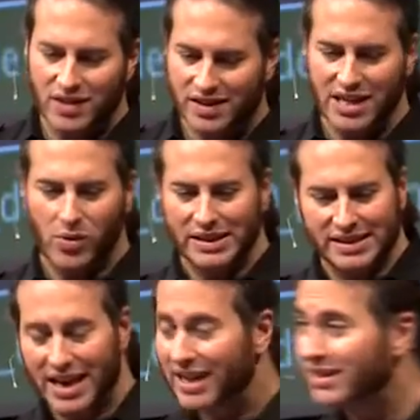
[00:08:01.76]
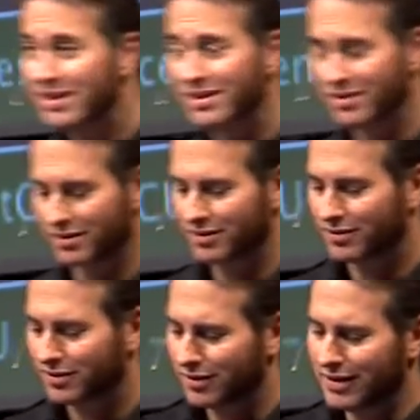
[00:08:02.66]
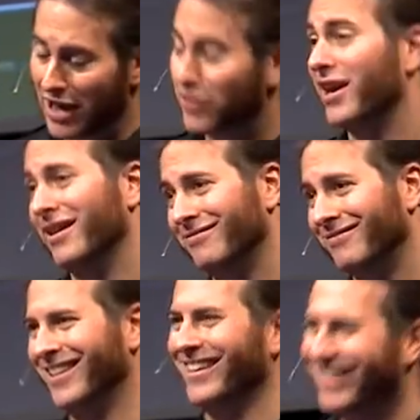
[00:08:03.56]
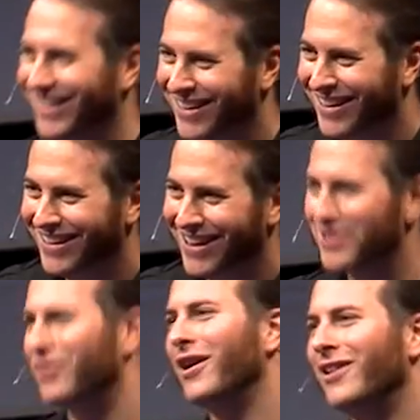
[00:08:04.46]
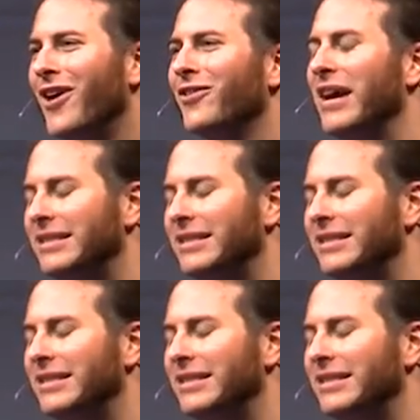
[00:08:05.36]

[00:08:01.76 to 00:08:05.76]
the sequence settings? Now you can. That was a very long rant